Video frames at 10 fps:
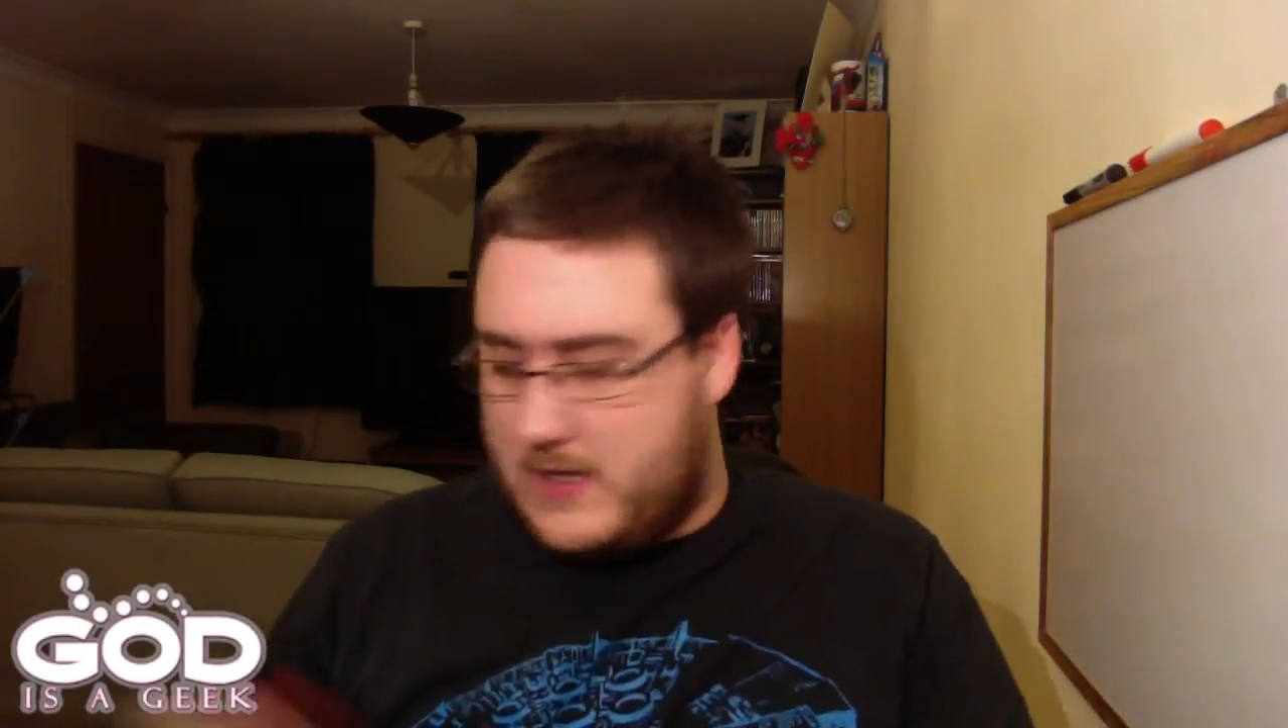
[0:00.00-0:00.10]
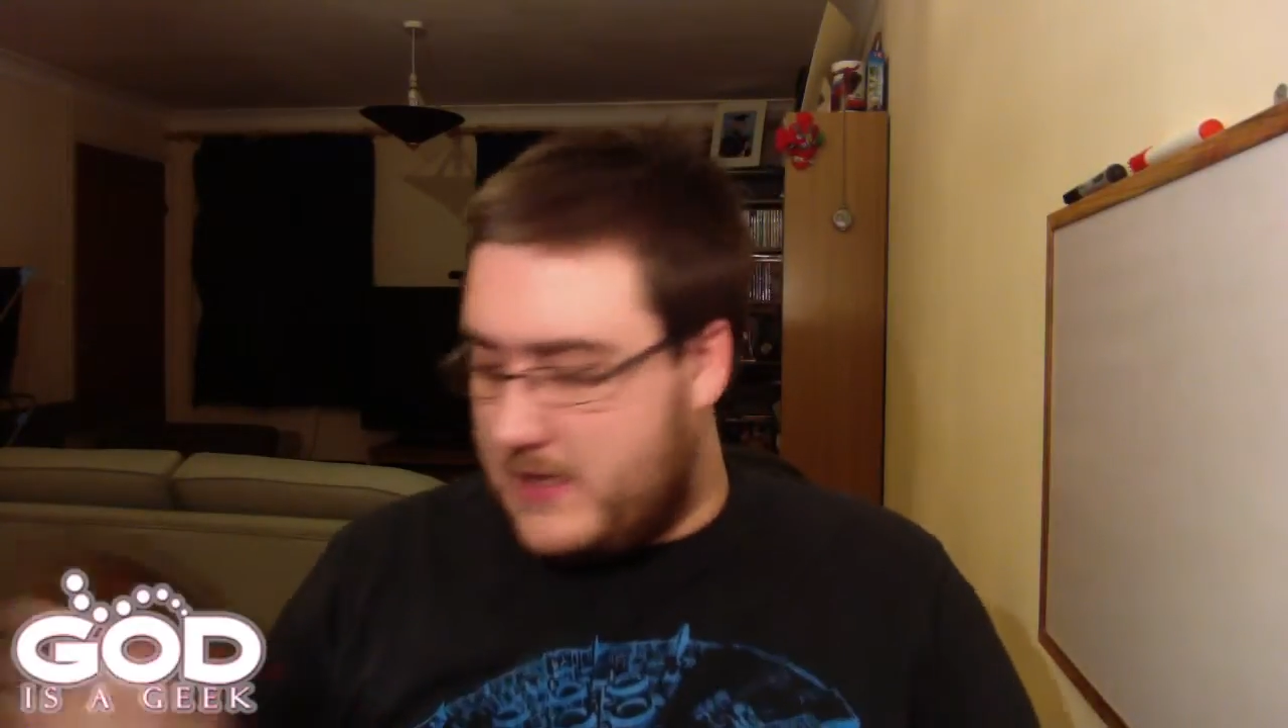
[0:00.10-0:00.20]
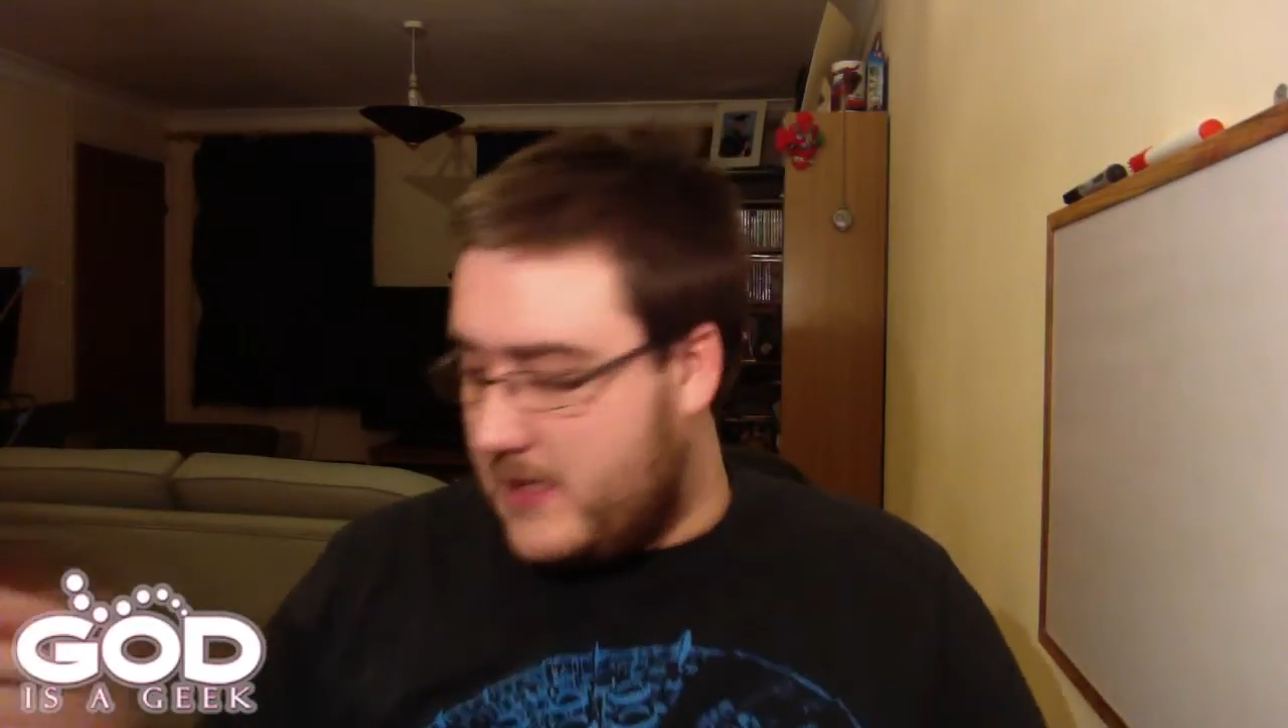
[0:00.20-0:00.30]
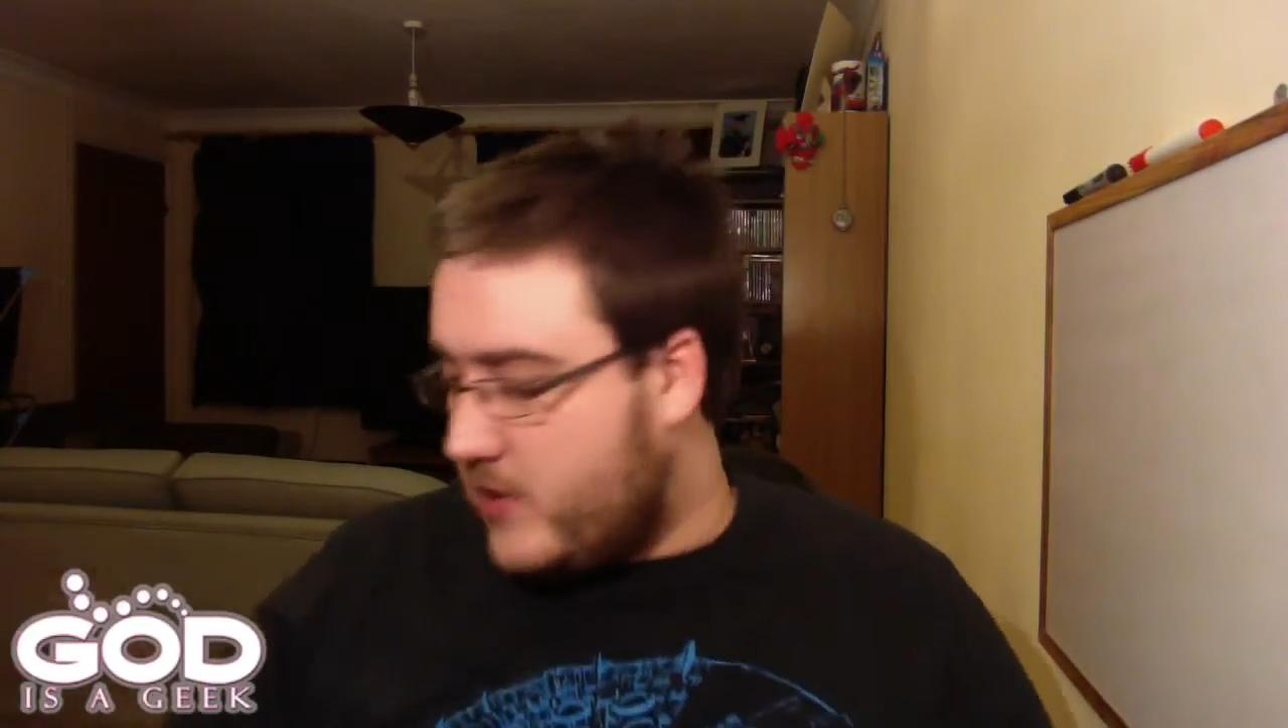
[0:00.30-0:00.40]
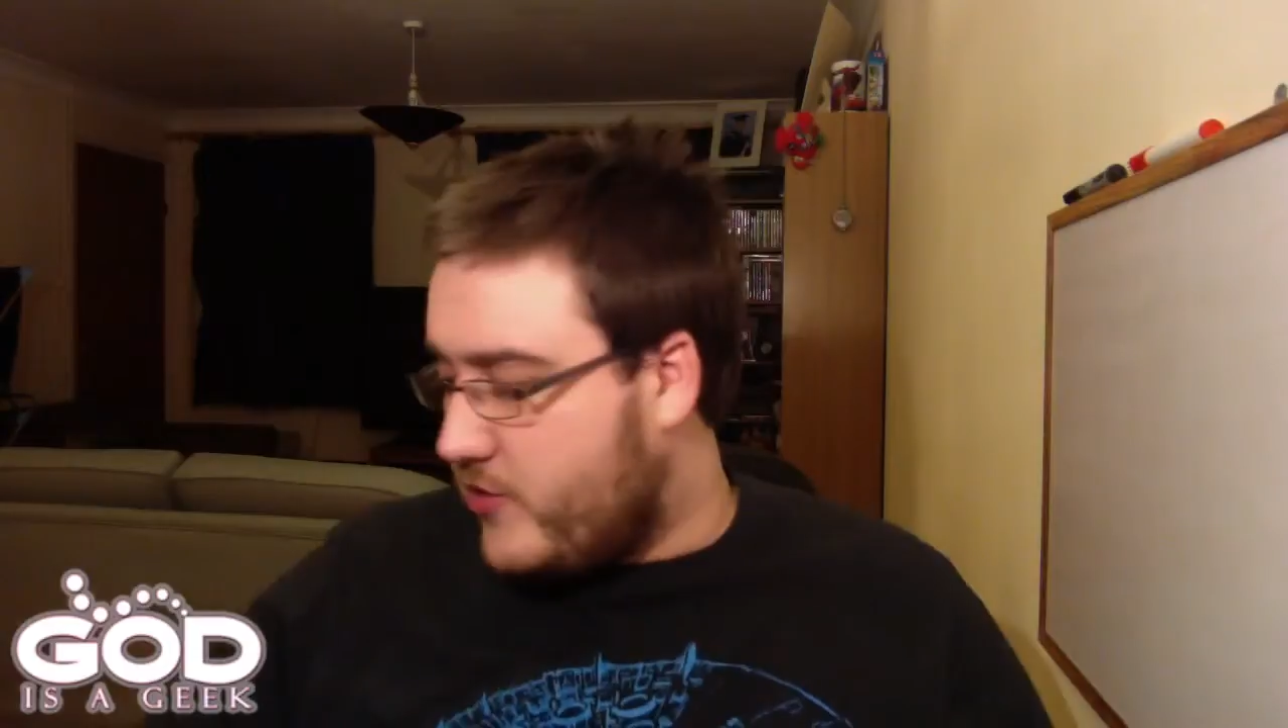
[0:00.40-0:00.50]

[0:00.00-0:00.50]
So that's a